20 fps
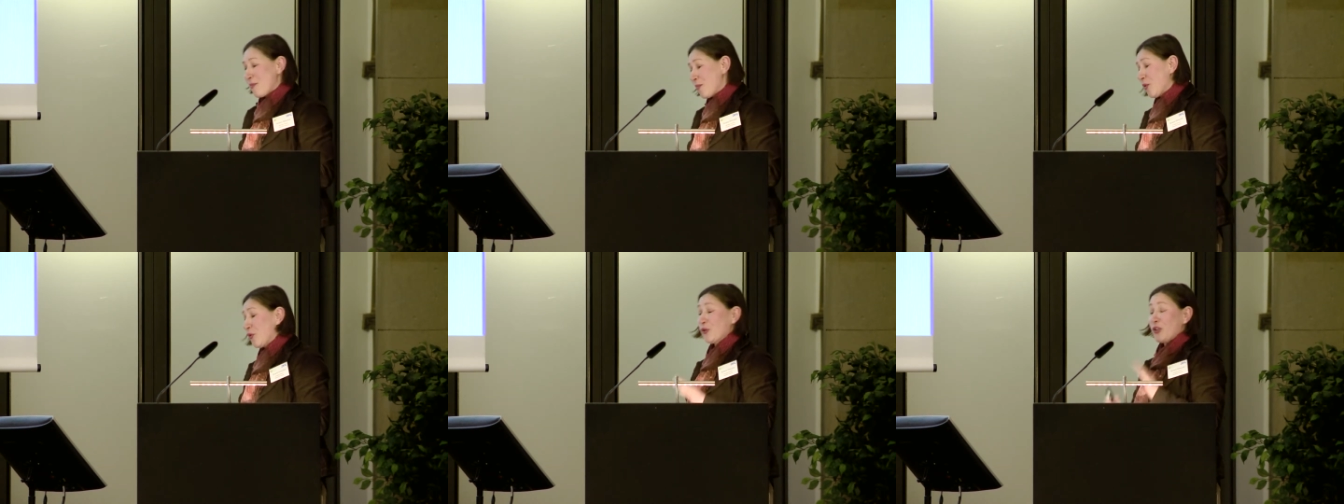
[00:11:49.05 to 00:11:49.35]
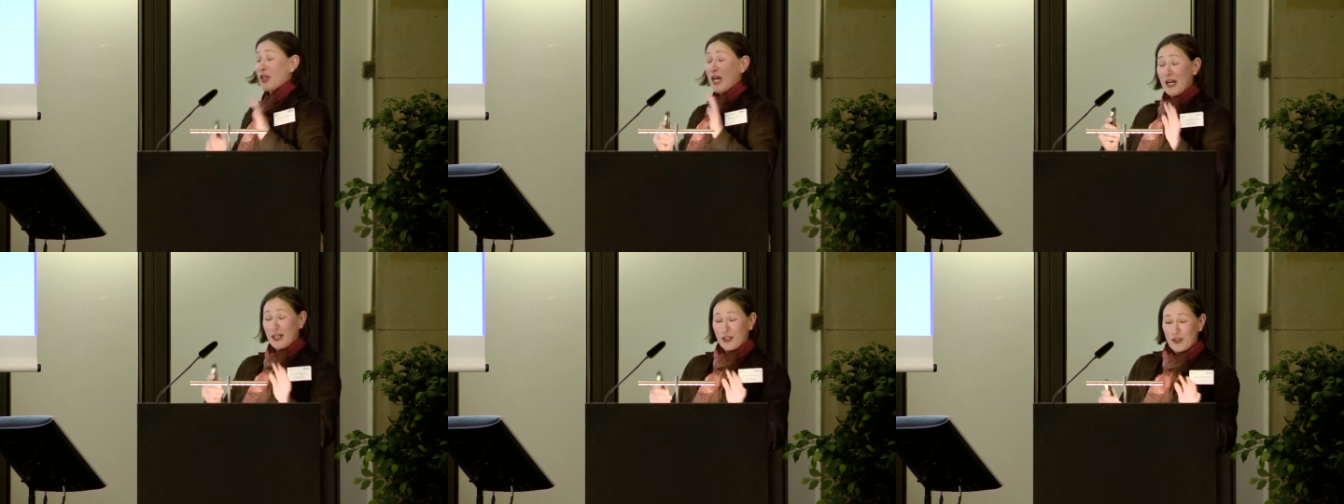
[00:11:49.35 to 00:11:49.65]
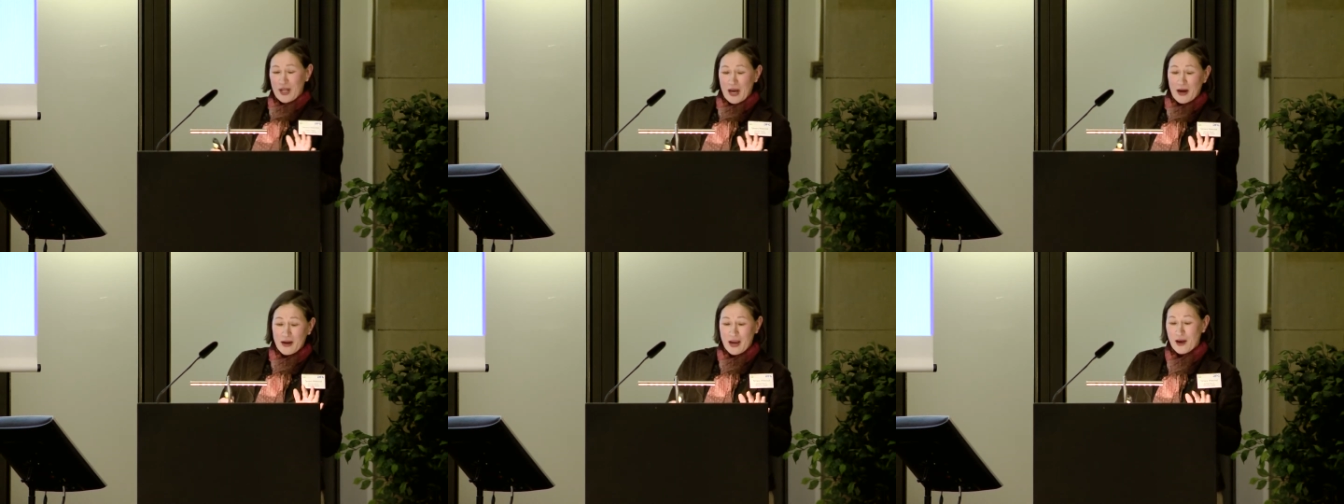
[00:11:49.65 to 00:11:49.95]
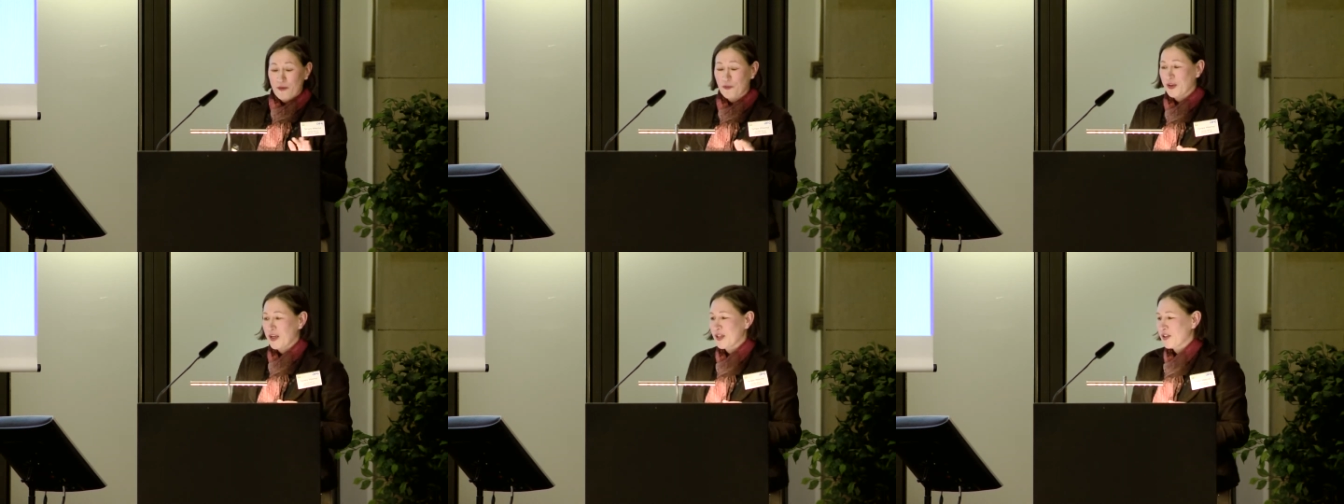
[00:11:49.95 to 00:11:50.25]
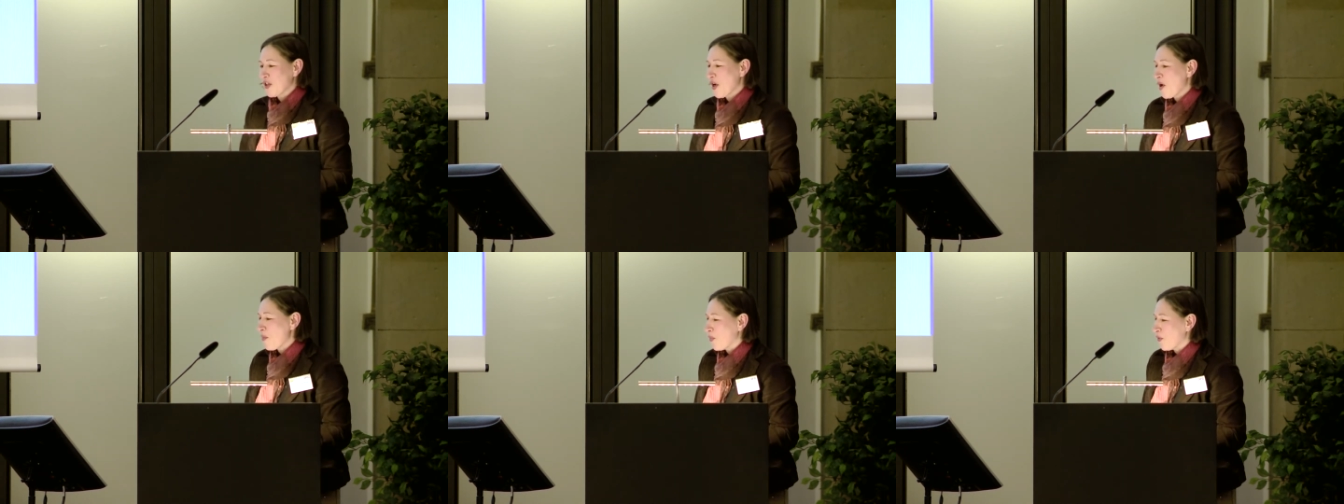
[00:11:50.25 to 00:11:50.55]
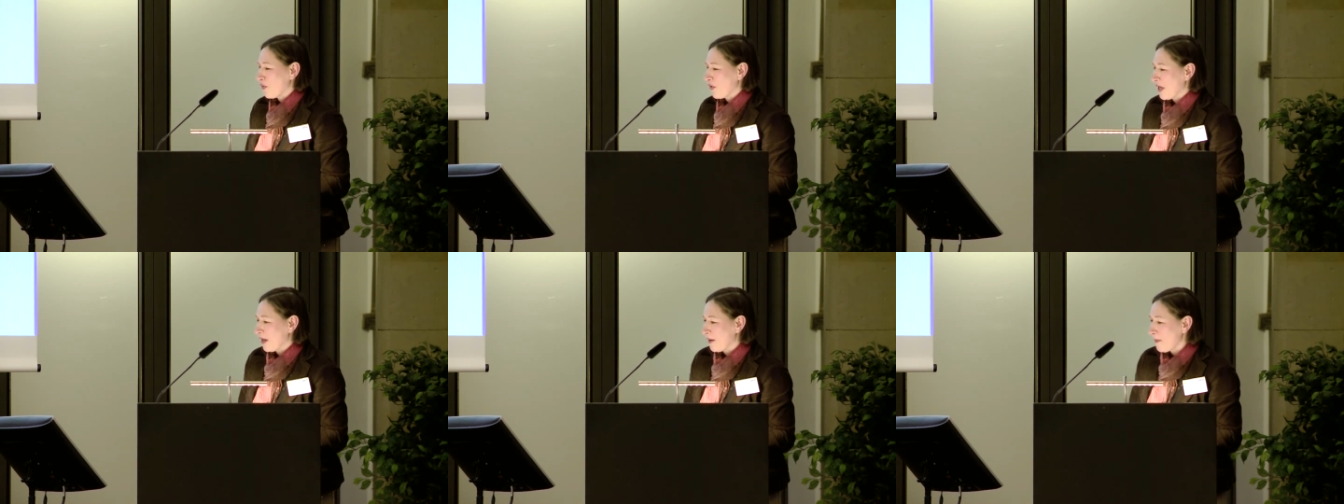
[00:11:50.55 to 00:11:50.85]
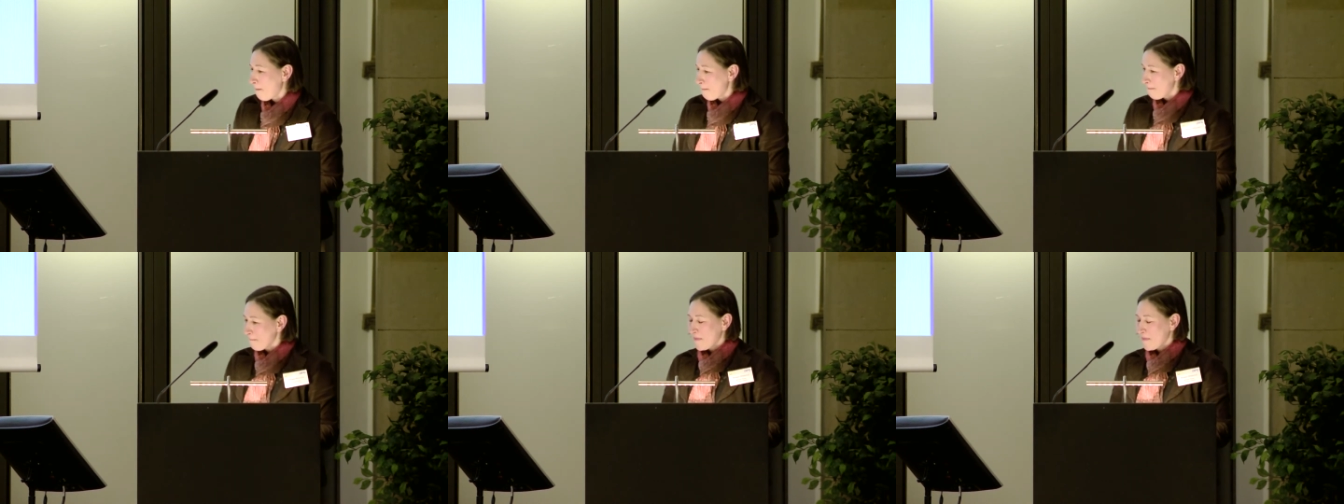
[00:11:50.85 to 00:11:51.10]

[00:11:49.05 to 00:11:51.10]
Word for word: because I, I have an example there.